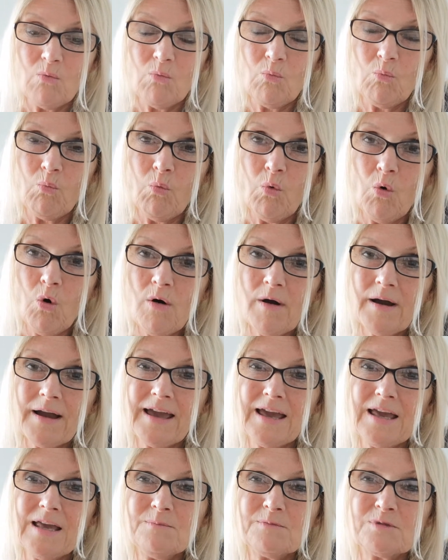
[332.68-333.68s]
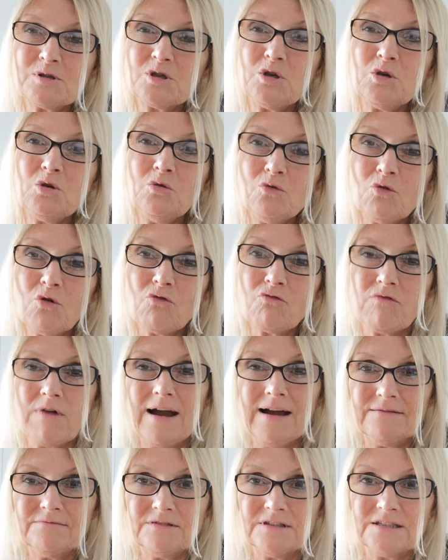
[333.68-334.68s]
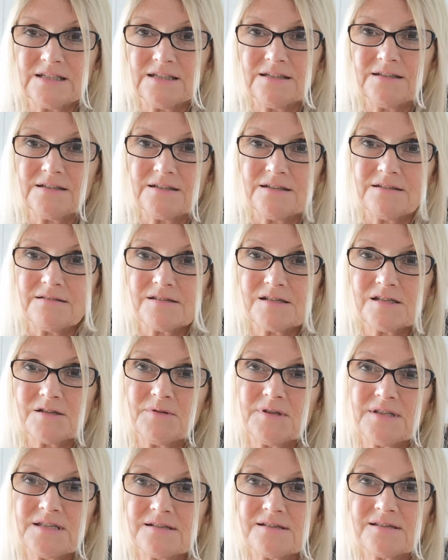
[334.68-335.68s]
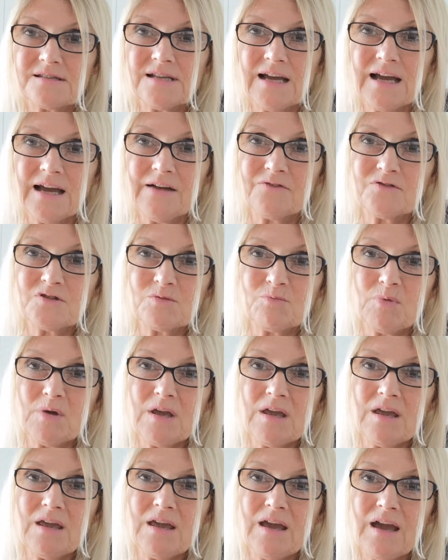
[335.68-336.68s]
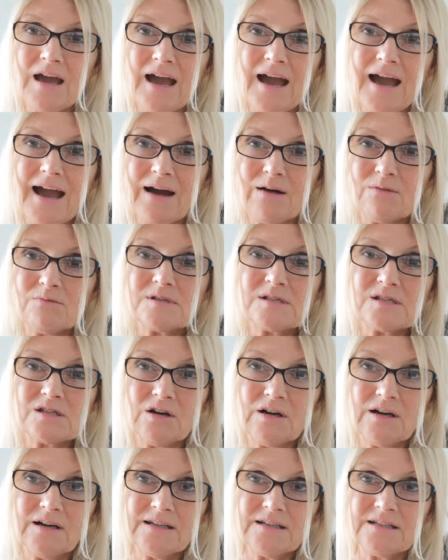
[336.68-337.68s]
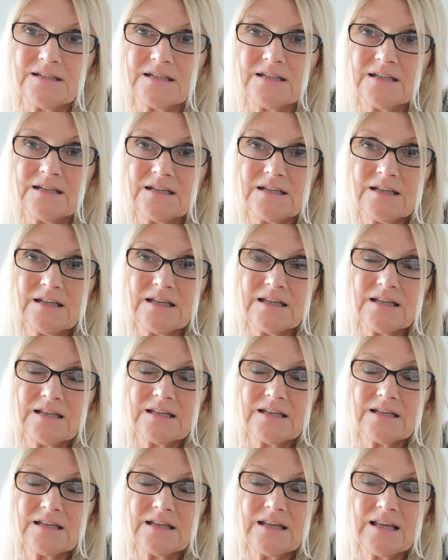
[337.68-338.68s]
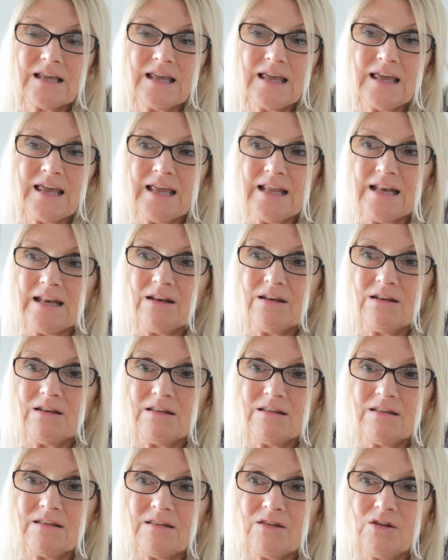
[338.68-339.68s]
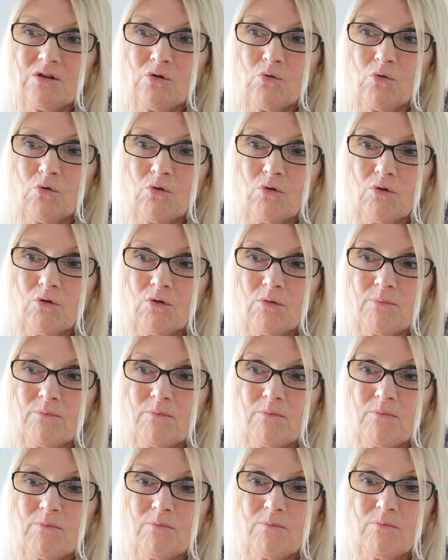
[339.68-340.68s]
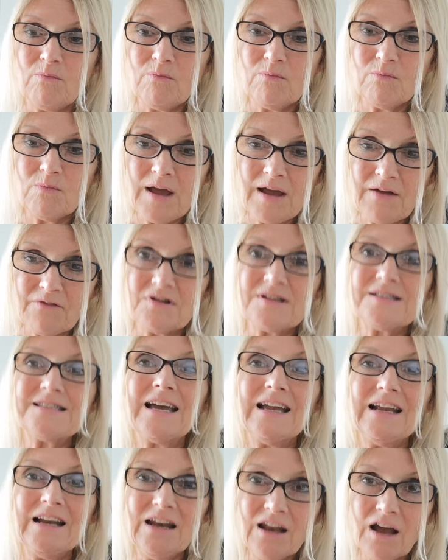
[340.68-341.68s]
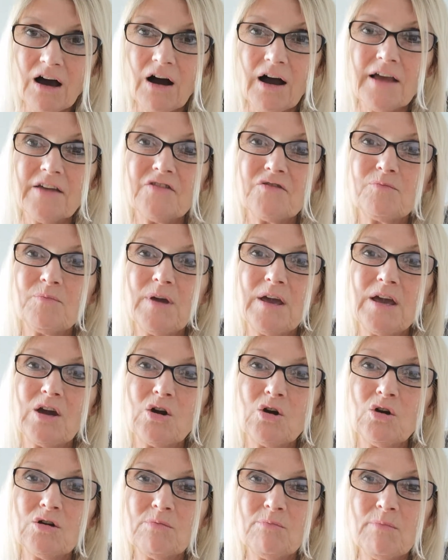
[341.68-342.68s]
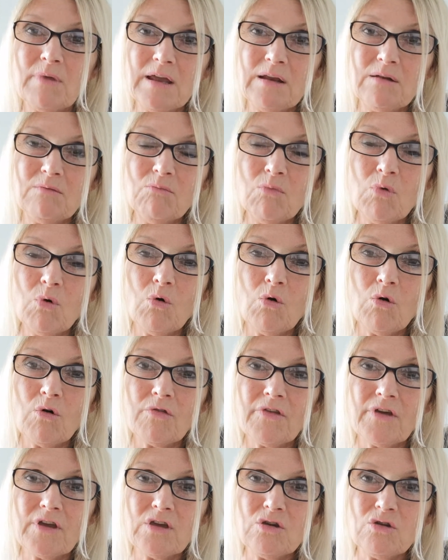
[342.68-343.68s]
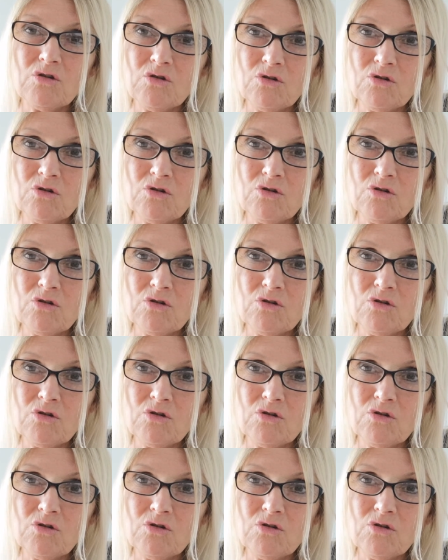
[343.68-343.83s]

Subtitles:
what keeps you grounded. So it doesn't have to be outside in your everyday life. It could mean more that